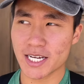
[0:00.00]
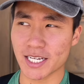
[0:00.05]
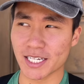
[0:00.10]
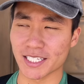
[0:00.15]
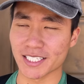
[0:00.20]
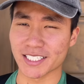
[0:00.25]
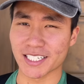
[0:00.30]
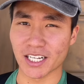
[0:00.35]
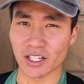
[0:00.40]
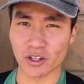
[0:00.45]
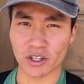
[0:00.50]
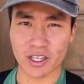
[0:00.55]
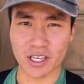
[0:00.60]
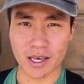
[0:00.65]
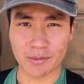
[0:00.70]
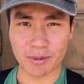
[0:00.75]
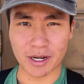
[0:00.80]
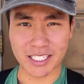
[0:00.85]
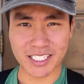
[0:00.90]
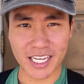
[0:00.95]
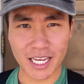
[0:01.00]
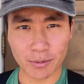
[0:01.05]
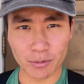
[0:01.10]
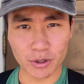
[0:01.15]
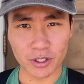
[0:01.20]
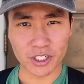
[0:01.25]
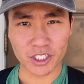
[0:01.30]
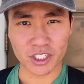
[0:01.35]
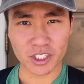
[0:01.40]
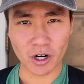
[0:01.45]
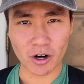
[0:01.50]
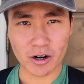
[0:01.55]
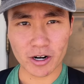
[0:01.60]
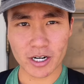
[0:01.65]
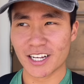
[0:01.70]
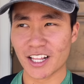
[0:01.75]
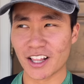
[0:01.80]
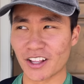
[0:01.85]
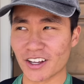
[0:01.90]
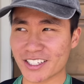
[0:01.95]
And uh, looking at my table to start,
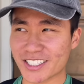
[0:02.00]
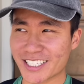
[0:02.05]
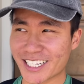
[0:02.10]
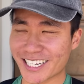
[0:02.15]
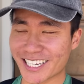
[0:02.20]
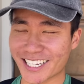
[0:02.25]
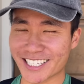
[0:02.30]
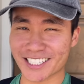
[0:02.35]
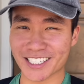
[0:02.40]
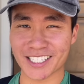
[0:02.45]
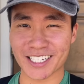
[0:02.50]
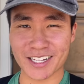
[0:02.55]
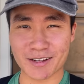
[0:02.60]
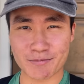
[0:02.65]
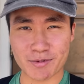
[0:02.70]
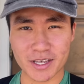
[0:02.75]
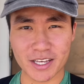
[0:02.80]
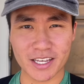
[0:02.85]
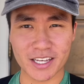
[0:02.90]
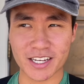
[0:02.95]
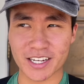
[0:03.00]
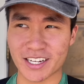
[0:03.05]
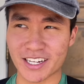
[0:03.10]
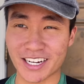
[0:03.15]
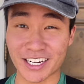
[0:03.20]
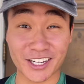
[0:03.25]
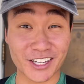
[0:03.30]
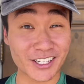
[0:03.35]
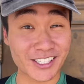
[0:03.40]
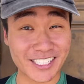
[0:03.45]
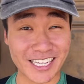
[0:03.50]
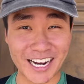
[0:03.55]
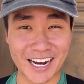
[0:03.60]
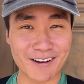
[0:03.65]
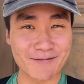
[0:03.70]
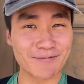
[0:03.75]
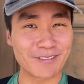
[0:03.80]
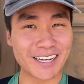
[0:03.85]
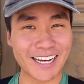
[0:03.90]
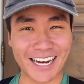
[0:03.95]
looks like it's gonna be uh, a good time.